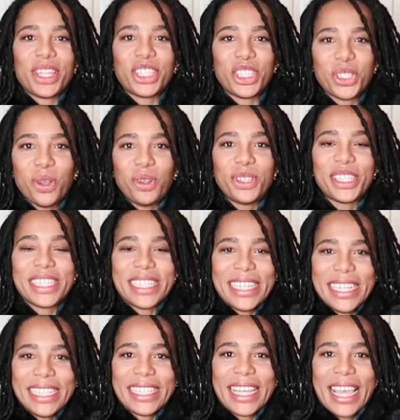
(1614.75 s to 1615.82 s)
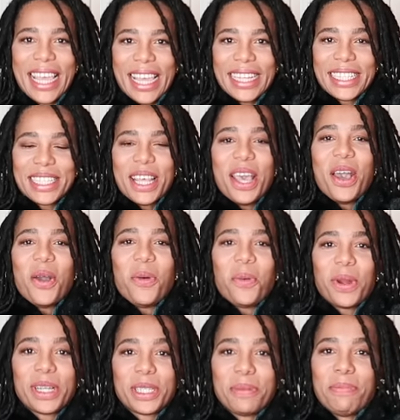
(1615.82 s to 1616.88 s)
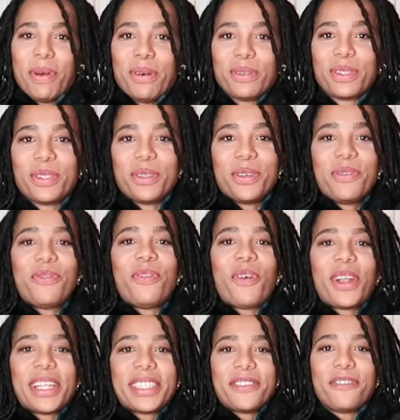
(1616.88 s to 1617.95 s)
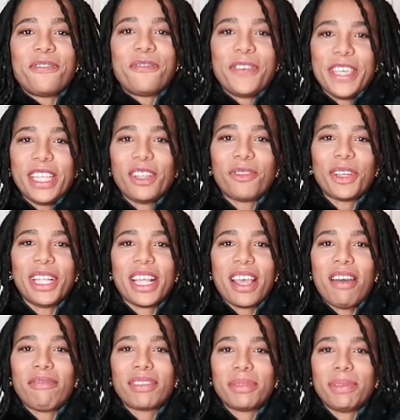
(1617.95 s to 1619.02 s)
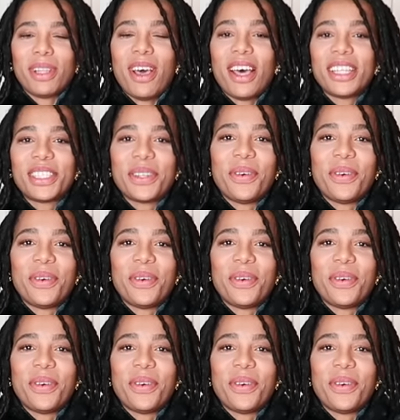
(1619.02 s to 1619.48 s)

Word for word: The shoulders need to hit where it's supposed to for it to feel really comfortable on.